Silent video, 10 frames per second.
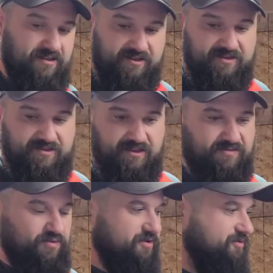Let's let's
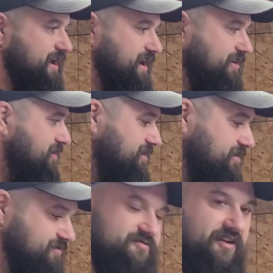put a rag on it
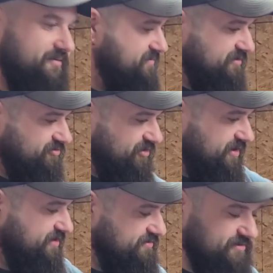or something and try and